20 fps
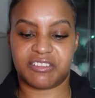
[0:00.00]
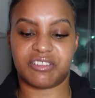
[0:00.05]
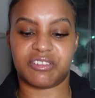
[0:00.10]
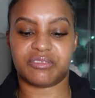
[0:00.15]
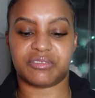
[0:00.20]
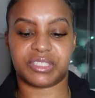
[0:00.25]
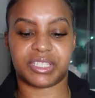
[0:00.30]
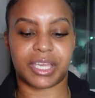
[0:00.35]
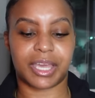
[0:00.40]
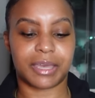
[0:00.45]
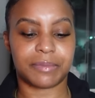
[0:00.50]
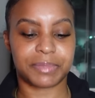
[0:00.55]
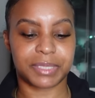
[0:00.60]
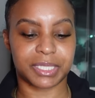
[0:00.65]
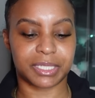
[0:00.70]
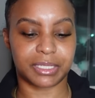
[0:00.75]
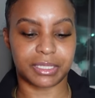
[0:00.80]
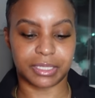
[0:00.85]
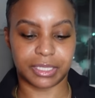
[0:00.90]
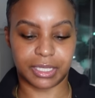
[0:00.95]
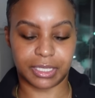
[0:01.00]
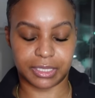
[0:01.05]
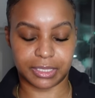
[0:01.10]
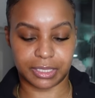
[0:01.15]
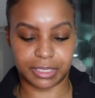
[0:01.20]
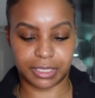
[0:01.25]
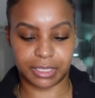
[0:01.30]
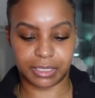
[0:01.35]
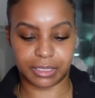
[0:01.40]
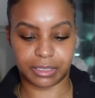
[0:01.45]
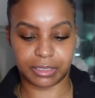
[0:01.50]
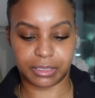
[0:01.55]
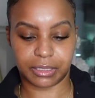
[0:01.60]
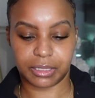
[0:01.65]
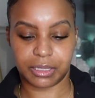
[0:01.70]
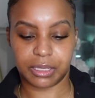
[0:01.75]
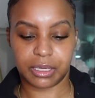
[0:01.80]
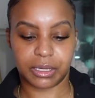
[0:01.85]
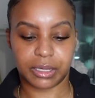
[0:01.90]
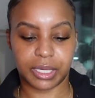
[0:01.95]
All types of goodies in here.
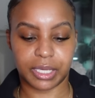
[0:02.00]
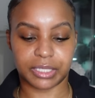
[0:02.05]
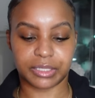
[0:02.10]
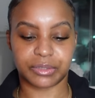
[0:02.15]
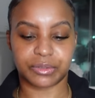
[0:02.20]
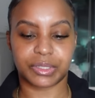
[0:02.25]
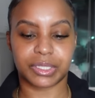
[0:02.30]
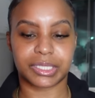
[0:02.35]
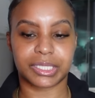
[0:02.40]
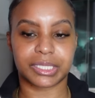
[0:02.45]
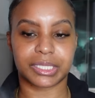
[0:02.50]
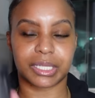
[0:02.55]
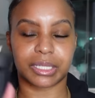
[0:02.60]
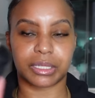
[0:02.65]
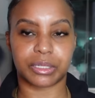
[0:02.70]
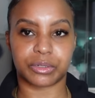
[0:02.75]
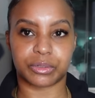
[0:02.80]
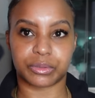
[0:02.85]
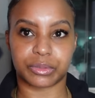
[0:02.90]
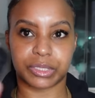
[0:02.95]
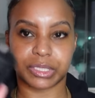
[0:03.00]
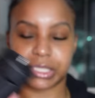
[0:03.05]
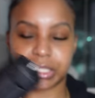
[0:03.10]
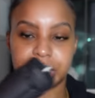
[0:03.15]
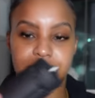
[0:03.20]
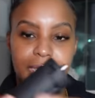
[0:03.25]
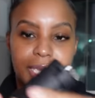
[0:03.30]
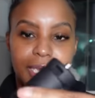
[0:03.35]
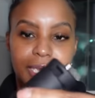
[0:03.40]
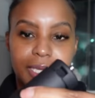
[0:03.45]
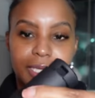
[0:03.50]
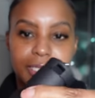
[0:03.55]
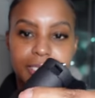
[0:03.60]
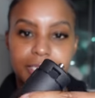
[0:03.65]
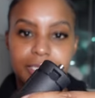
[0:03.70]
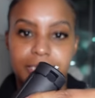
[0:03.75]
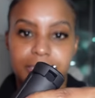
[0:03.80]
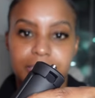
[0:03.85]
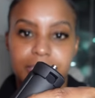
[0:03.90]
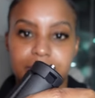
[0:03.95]
Okay, so this is the little
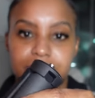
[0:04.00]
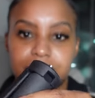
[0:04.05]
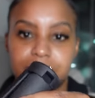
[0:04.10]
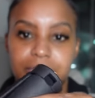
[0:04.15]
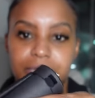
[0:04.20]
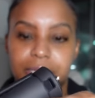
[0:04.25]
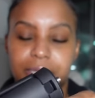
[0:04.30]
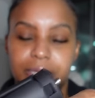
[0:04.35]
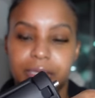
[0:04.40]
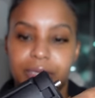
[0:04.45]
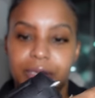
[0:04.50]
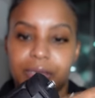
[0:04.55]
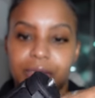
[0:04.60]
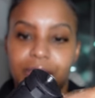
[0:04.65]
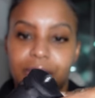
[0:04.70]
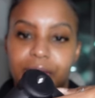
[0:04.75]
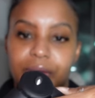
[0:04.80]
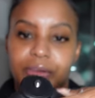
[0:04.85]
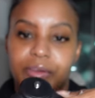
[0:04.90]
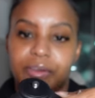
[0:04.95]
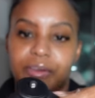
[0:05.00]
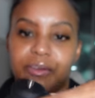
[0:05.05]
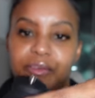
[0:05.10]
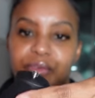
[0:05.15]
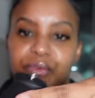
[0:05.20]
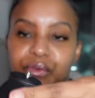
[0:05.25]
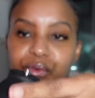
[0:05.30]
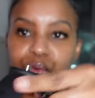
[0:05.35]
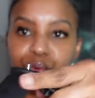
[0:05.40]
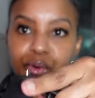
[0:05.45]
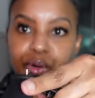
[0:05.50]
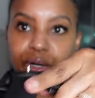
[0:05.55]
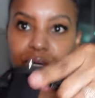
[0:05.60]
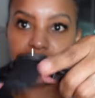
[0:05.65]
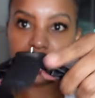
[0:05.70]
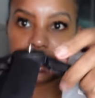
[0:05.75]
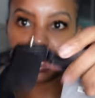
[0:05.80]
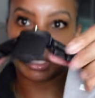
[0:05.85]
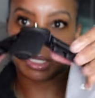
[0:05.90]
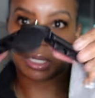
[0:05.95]
stand for